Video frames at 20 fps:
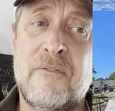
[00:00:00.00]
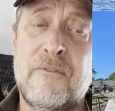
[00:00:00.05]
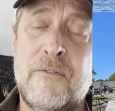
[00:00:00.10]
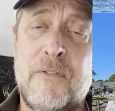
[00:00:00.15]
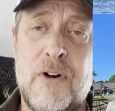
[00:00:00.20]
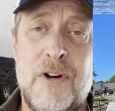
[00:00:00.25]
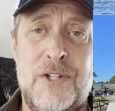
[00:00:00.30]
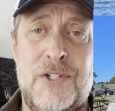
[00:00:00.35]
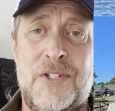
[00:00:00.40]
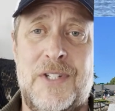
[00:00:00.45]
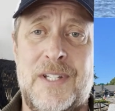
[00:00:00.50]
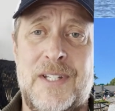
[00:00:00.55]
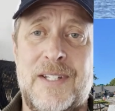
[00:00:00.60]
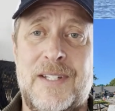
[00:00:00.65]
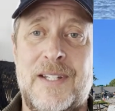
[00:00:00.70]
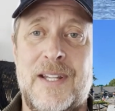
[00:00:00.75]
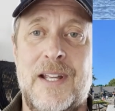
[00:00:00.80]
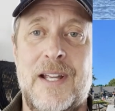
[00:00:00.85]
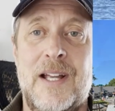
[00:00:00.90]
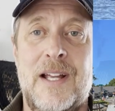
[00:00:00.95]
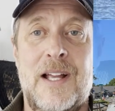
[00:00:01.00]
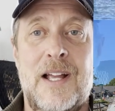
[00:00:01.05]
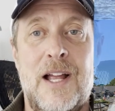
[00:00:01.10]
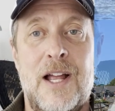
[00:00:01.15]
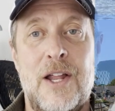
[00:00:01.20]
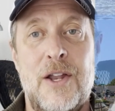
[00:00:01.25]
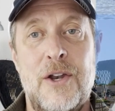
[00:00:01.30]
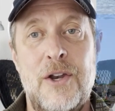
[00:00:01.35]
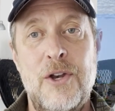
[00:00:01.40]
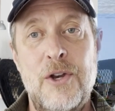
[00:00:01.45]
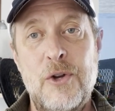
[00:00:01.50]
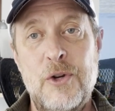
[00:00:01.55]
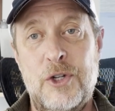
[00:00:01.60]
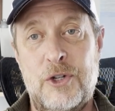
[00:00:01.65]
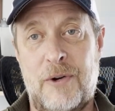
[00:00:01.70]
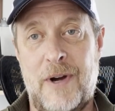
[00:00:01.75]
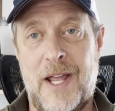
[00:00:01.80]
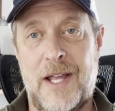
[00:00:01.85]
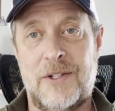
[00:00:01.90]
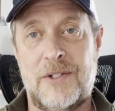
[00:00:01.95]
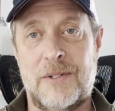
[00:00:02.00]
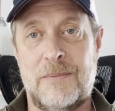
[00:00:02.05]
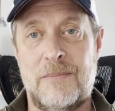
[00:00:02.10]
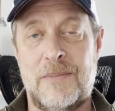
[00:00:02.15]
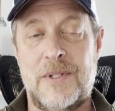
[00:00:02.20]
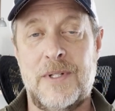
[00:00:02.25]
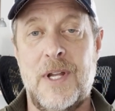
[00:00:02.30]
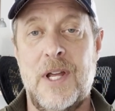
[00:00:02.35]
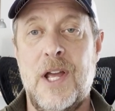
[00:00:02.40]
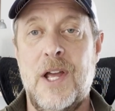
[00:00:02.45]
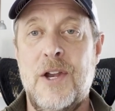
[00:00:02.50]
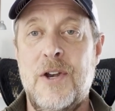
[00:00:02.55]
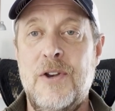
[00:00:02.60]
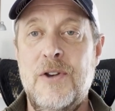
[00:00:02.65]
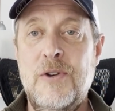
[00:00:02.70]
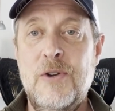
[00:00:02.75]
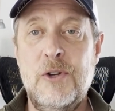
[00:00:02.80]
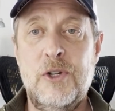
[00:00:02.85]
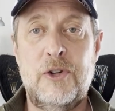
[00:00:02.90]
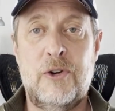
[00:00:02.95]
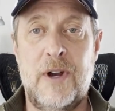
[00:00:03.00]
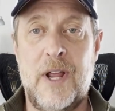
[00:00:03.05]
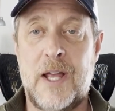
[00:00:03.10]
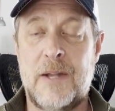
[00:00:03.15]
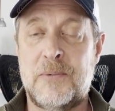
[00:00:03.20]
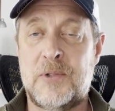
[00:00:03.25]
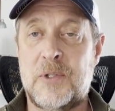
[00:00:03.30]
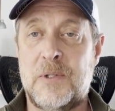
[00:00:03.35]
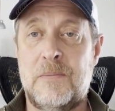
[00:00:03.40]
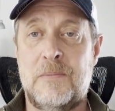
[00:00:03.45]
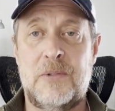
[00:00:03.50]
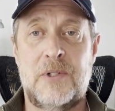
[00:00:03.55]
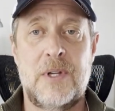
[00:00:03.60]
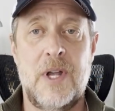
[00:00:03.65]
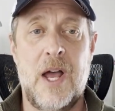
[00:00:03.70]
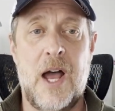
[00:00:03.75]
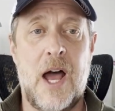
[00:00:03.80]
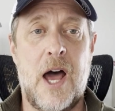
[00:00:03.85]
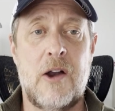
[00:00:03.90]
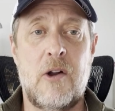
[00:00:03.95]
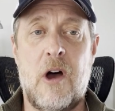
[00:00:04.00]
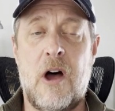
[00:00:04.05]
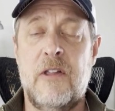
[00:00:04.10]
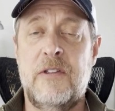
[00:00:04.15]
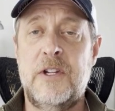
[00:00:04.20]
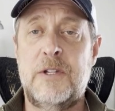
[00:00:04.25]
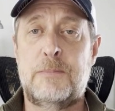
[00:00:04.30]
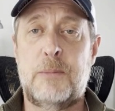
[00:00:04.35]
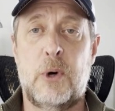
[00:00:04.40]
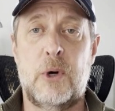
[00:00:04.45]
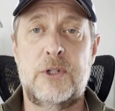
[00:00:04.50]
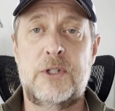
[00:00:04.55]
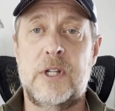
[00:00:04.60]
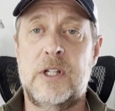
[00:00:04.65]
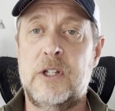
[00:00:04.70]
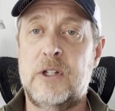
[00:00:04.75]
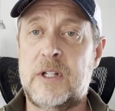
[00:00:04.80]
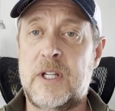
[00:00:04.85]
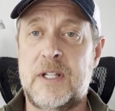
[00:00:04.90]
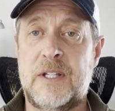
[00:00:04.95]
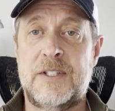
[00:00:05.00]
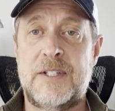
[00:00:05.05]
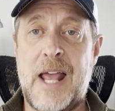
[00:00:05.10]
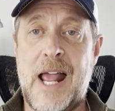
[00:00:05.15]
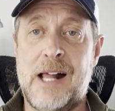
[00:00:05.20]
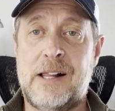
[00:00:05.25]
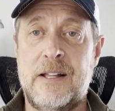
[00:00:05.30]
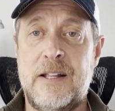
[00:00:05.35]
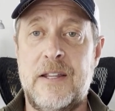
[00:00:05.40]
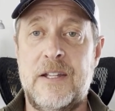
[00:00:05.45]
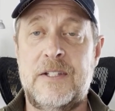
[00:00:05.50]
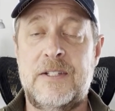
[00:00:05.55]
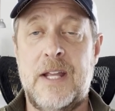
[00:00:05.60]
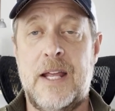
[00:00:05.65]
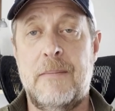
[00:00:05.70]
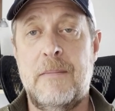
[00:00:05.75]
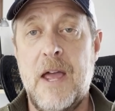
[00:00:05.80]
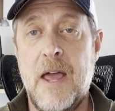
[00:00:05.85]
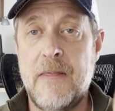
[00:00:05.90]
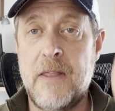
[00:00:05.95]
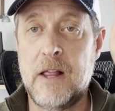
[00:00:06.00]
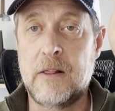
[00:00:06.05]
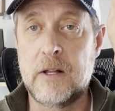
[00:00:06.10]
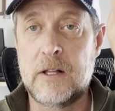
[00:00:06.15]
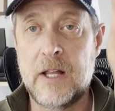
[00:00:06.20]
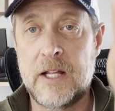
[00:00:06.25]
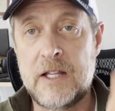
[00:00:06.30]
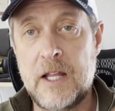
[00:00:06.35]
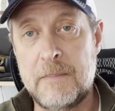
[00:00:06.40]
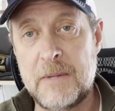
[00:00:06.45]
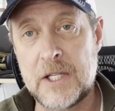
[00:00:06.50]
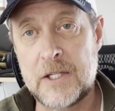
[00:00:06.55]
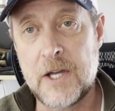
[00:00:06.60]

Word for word: versus new transoms new transoms on all these boats look exactly the same they look like they've been